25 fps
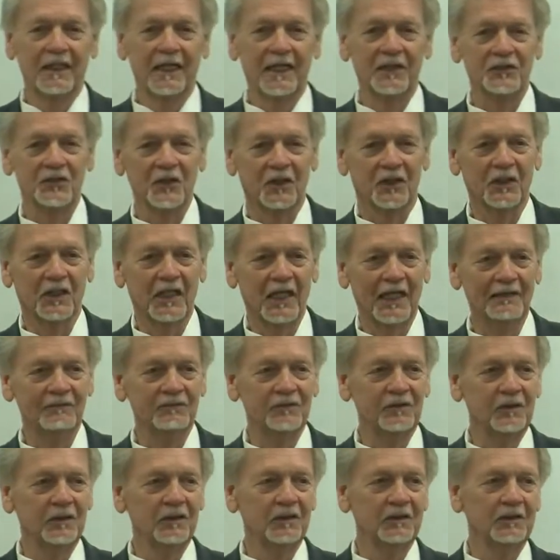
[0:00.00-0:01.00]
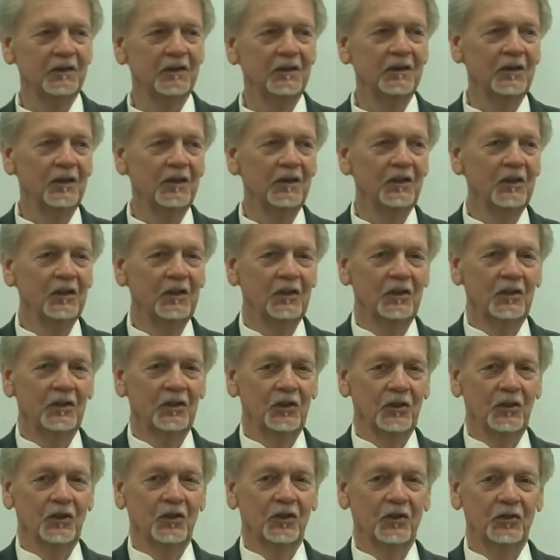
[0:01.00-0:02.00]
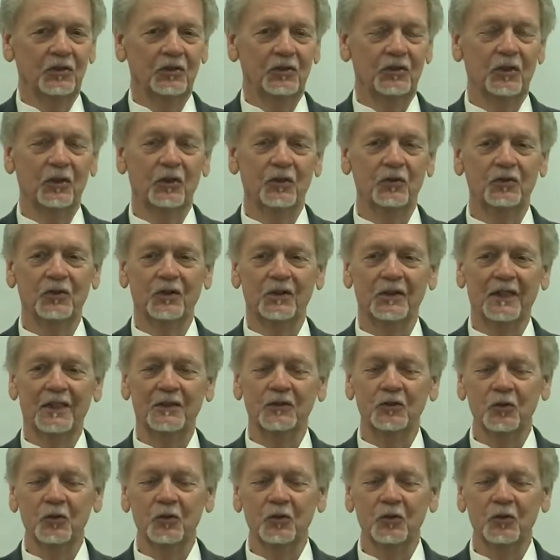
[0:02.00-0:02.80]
It's a covenant union,